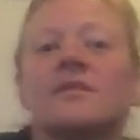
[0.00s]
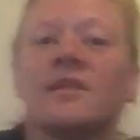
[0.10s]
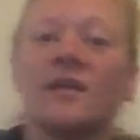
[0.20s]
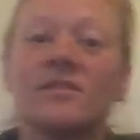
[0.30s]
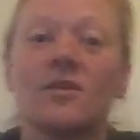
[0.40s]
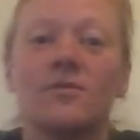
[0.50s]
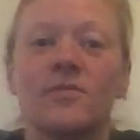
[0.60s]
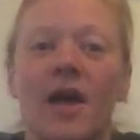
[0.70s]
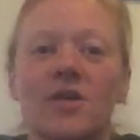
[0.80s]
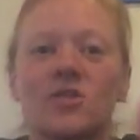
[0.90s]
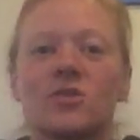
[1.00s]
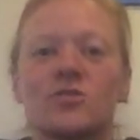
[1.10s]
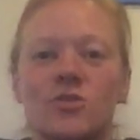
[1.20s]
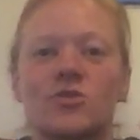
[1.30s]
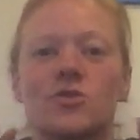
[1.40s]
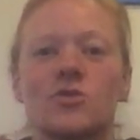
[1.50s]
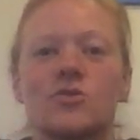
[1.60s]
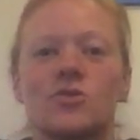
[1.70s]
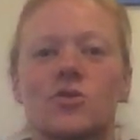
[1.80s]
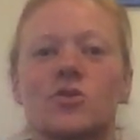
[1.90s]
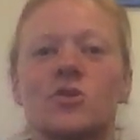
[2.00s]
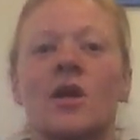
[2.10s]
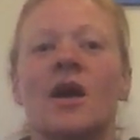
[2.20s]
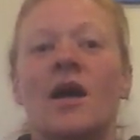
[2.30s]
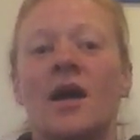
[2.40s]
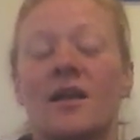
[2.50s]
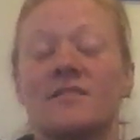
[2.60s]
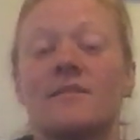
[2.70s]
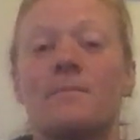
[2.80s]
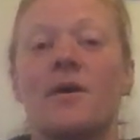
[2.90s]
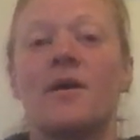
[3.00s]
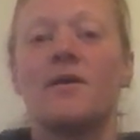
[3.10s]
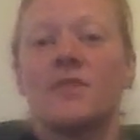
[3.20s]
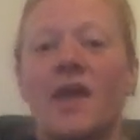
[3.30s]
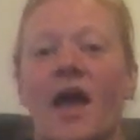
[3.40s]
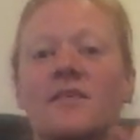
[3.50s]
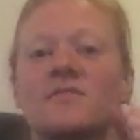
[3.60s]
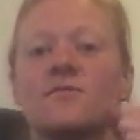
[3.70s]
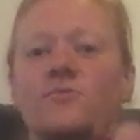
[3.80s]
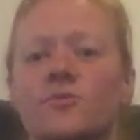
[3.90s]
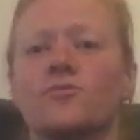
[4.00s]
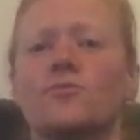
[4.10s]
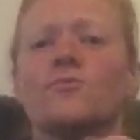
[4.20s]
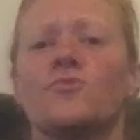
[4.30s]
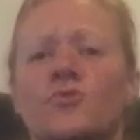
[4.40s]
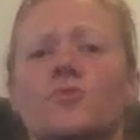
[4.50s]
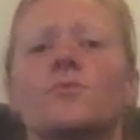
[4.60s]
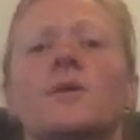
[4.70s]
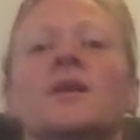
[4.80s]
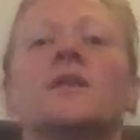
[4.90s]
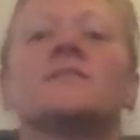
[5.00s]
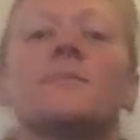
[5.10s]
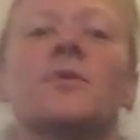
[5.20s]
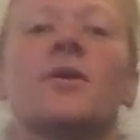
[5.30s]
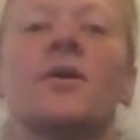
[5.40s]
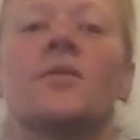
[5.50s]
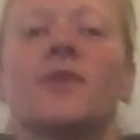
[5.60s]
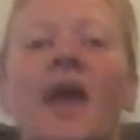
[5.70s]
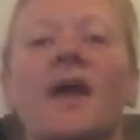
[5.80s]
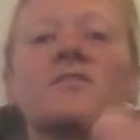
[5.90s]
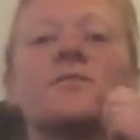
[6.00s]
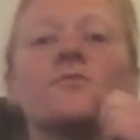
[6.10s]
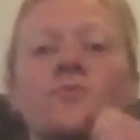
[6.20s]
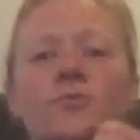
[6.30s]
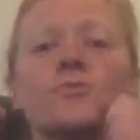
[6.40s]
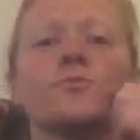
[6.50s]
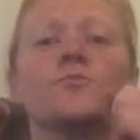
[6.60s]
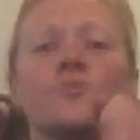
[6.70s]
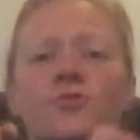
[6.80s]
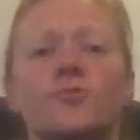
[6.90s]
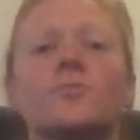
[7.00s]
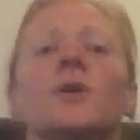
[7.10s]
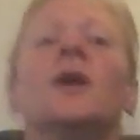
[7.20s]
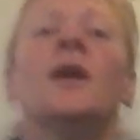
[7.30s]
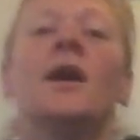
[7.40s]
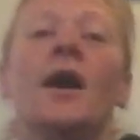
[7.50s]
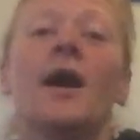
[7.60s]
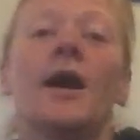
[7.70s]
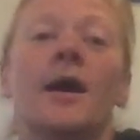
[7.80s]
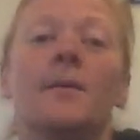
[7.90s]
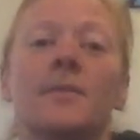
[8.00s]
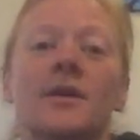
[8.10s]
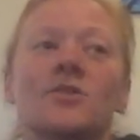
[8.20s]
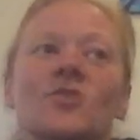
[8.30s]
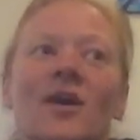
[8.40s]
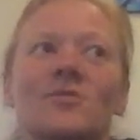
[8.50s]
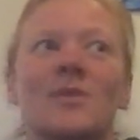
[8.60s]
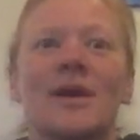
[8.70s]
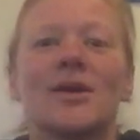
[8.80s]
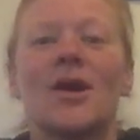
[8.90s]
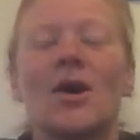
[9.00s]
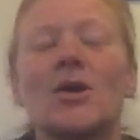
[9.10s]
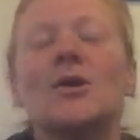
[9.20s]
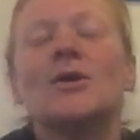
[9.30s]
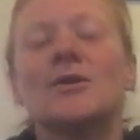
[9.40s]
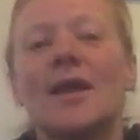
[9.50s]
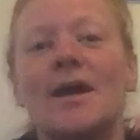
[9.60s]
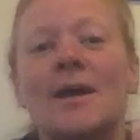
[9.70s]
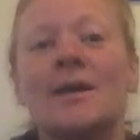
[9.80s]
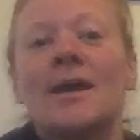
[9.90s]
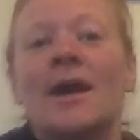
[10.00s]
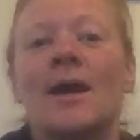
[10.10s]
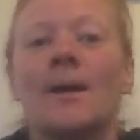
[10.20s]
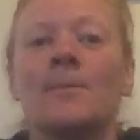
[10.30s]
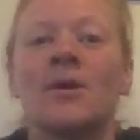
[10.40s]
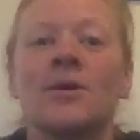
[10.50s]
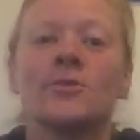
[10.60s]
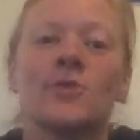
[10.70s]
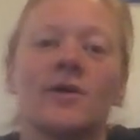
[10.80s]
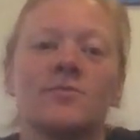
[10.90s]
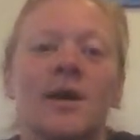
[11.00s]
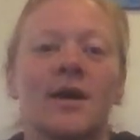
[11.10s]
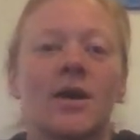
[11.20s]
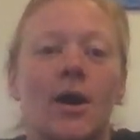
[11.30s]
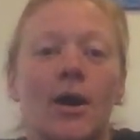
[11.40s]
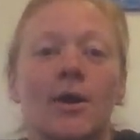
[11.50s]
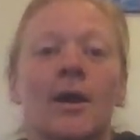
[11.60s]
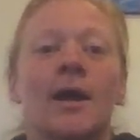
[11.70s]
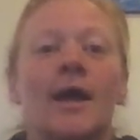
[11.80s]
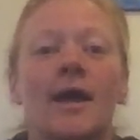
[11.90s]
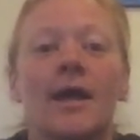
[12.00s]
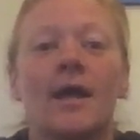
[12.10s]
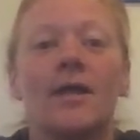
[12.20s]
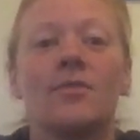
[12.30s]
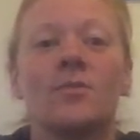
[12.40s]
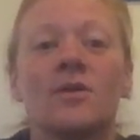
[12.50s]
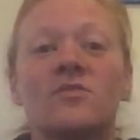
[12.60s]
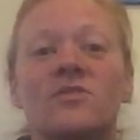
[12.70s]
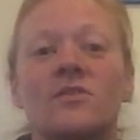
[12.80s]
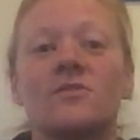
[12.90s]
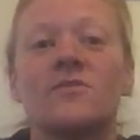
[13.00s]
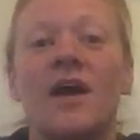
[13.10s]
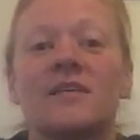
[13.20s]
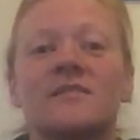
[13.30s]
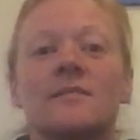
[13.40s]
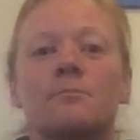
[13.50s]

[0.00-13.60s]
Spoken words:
the lights go flash, and I step on the gas, vroom, vroom, and I step on the gas, vroom, vroom. I'm gonna drive my car, yeah, I'm gonna drive my car, and the wheels turn fast,